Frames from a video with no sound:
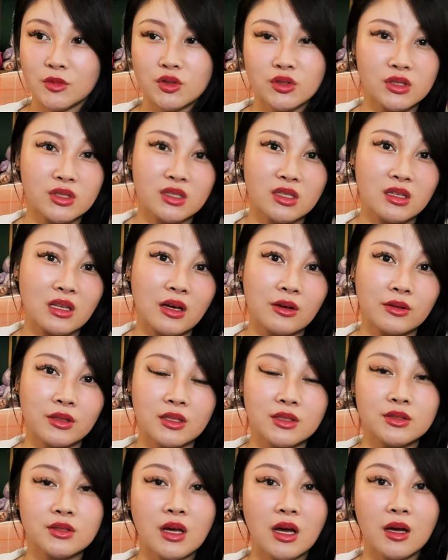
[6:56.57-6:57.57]
And you just allow
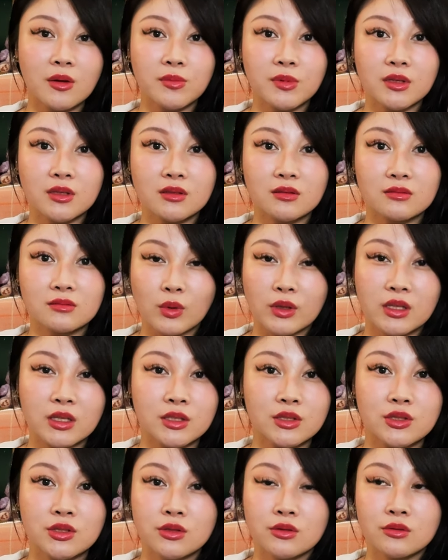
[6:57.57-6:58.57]
things to happen. When
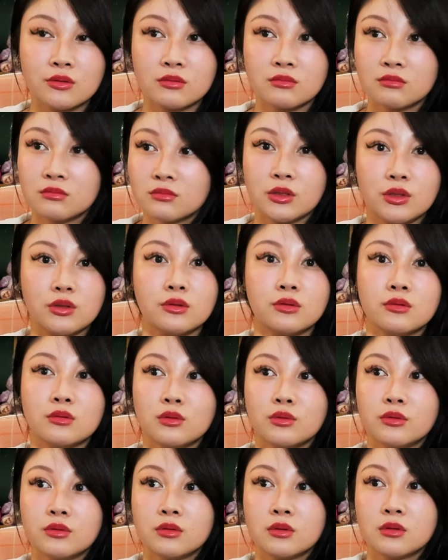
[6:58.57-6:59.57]
they do,
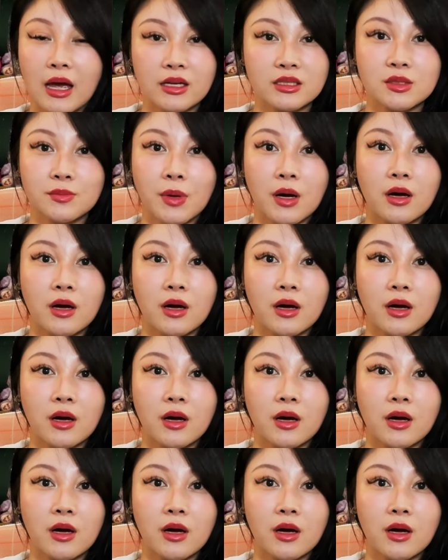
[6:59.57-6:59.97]
you act